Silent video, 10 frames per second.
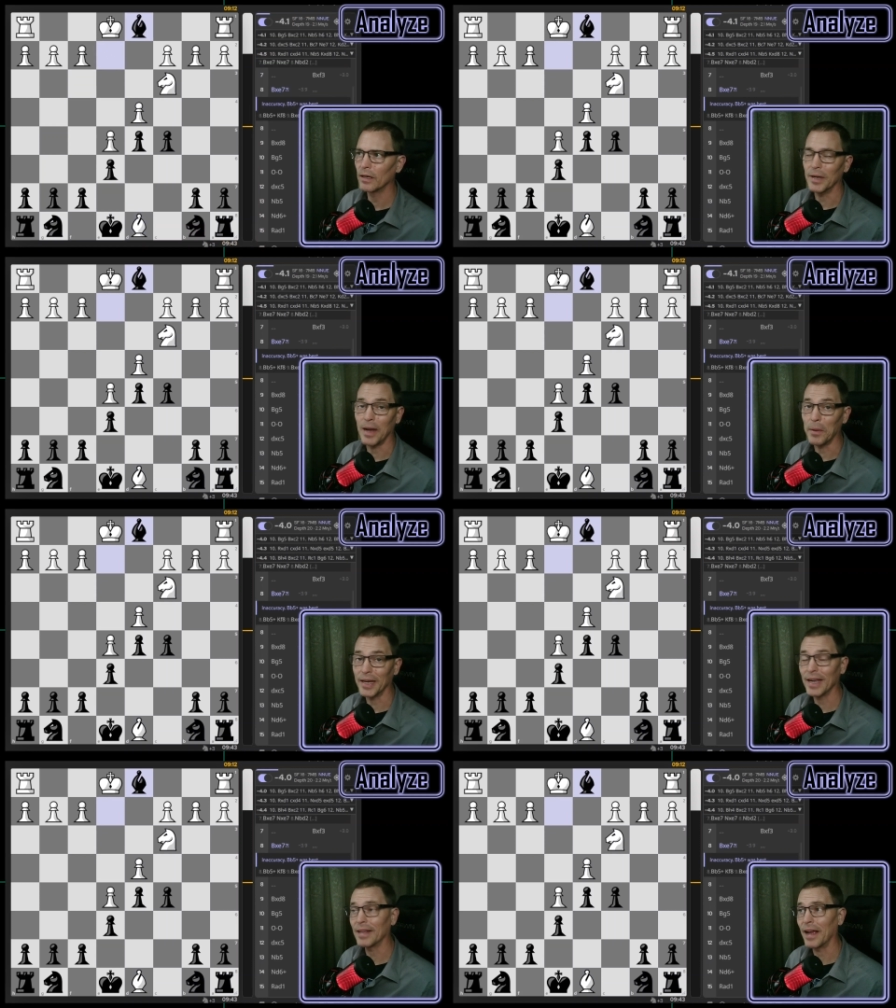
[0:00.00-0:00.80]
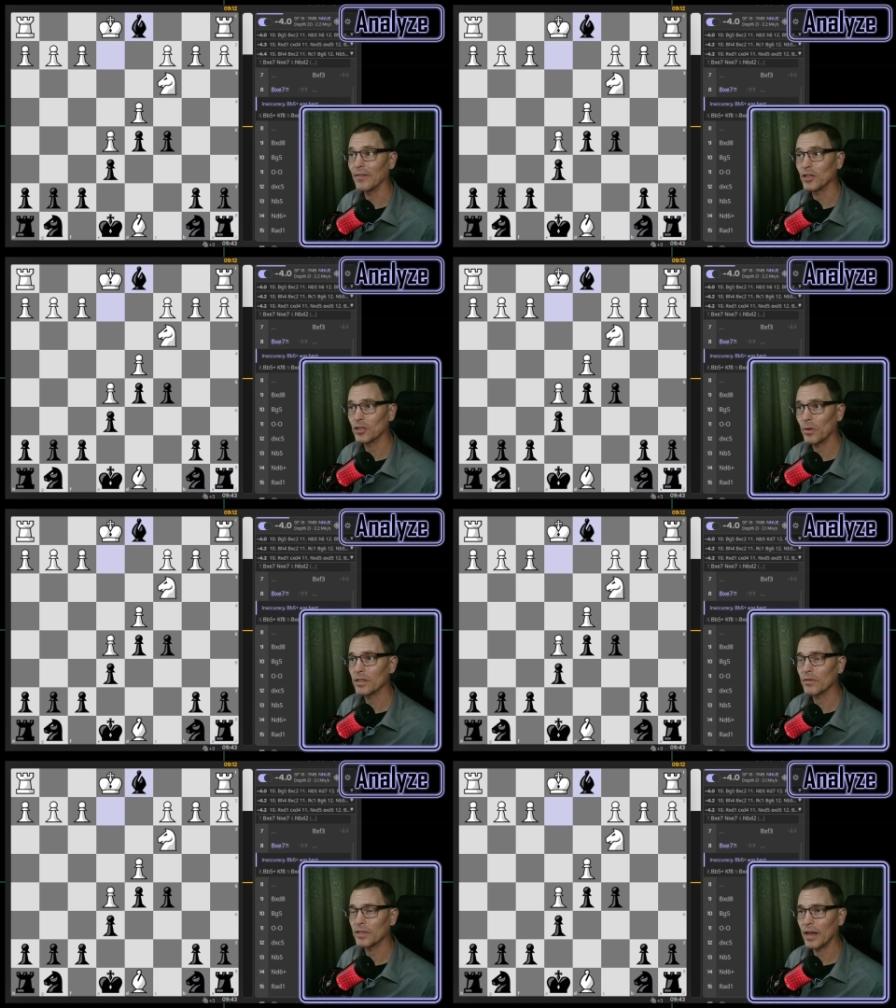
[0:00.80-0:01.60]
But now again, they have the
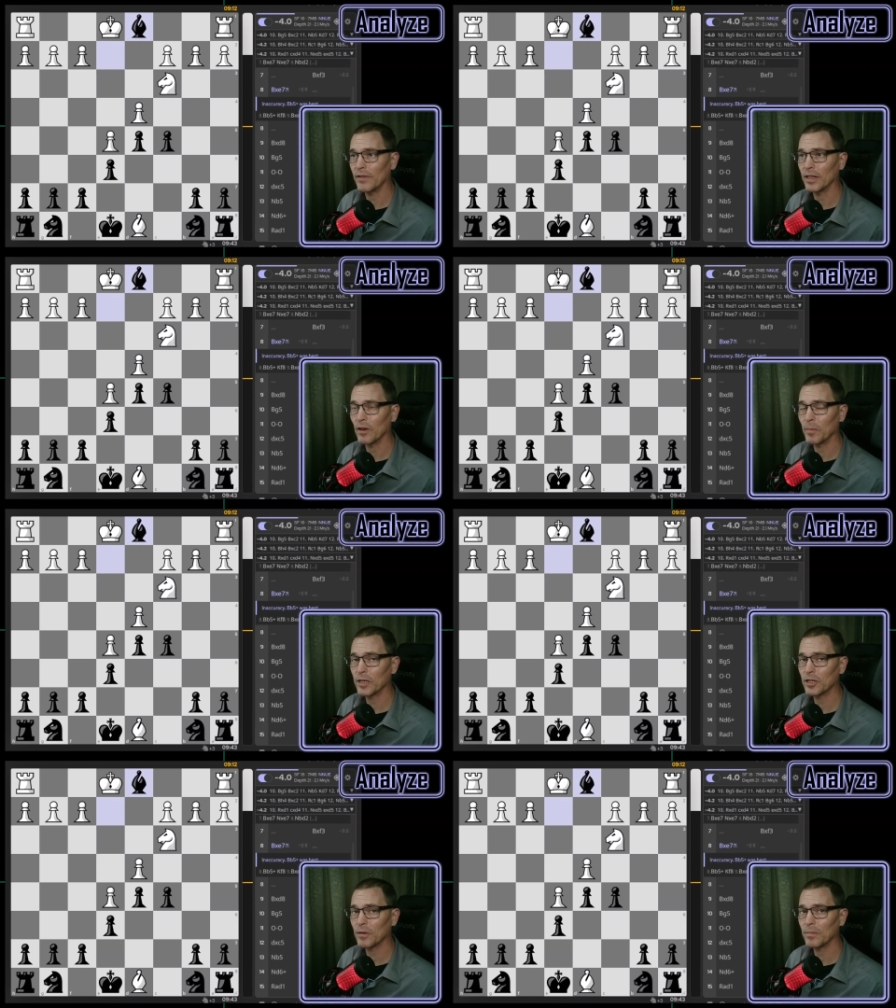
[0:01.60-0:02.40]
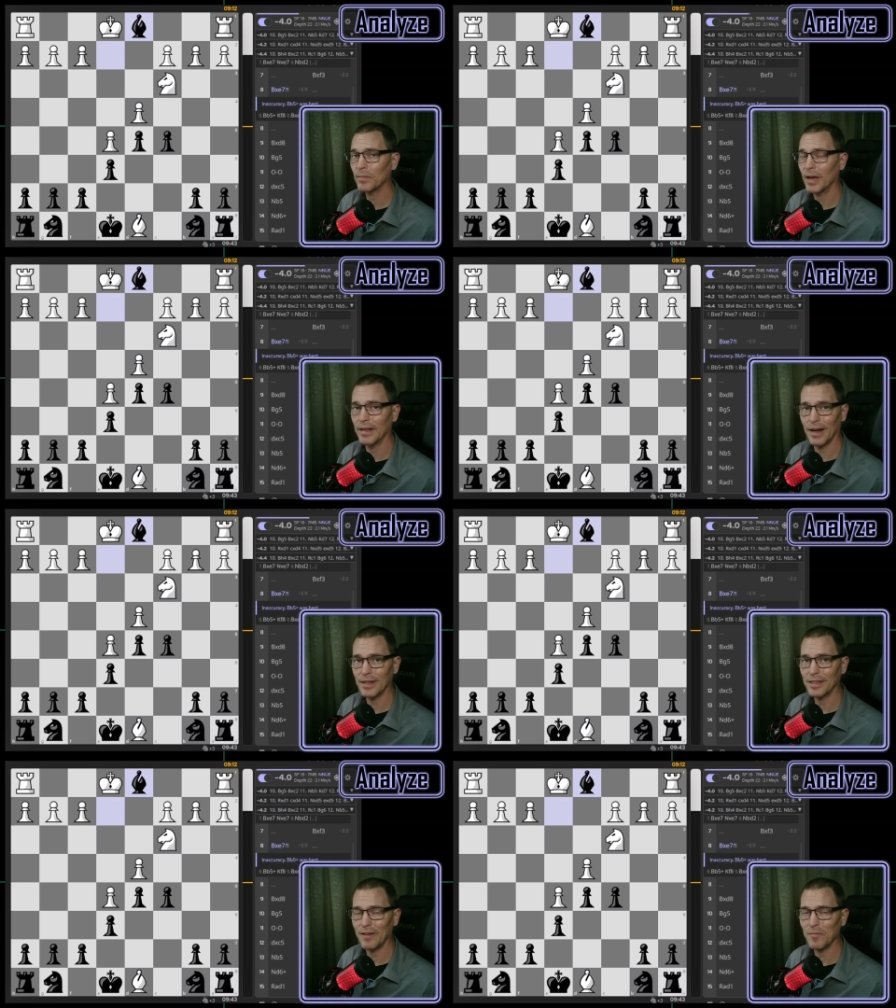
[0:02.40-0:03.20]
choice of saving their bishop, and then I
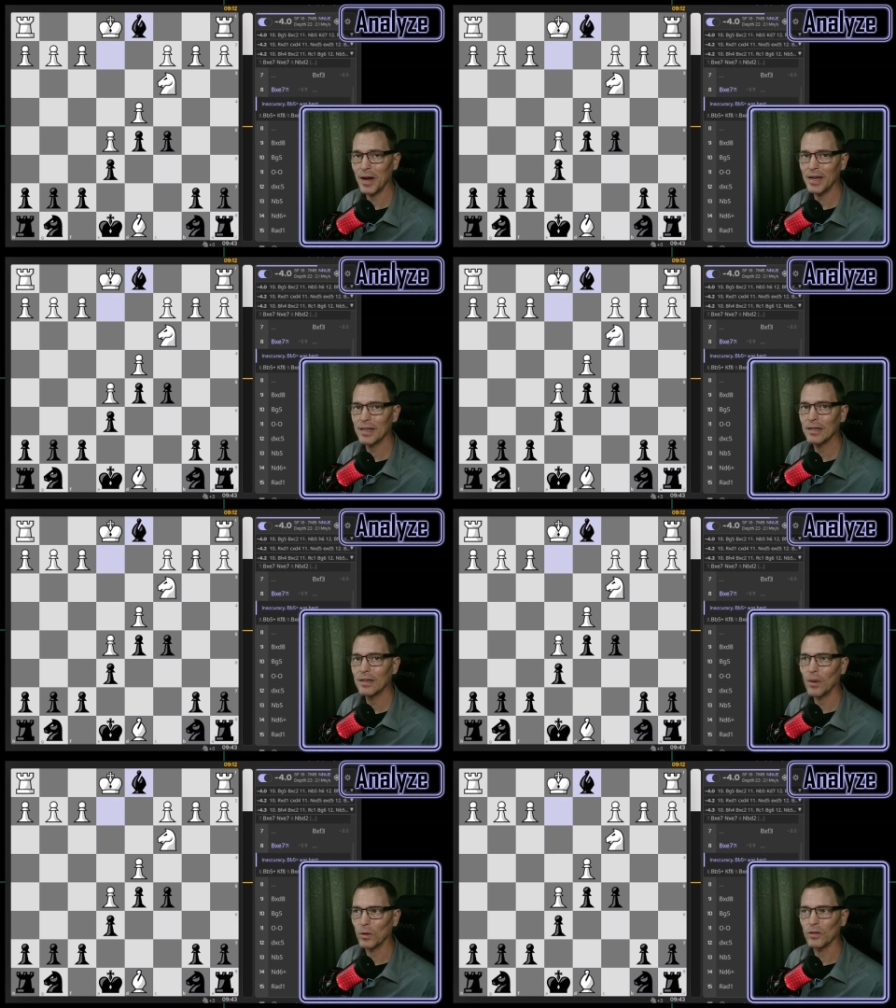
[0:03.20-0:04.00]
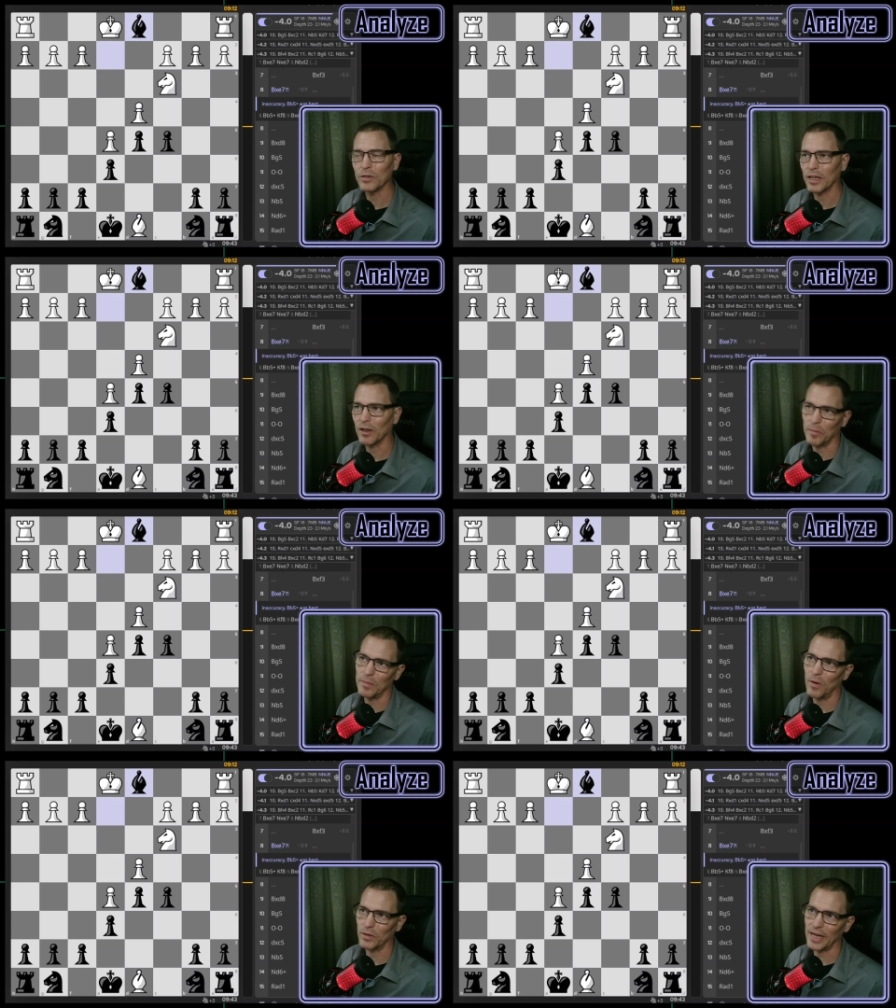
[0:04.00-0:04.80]
save mine, or losing their
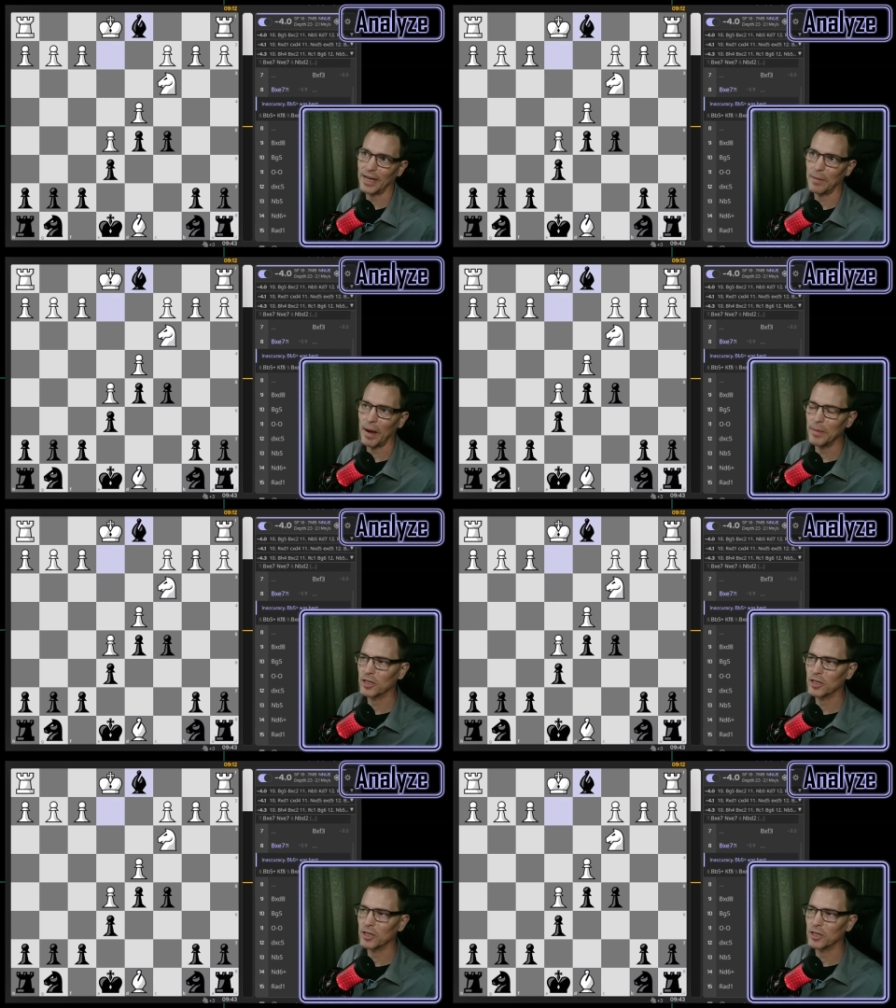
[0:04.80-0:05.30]
or taking my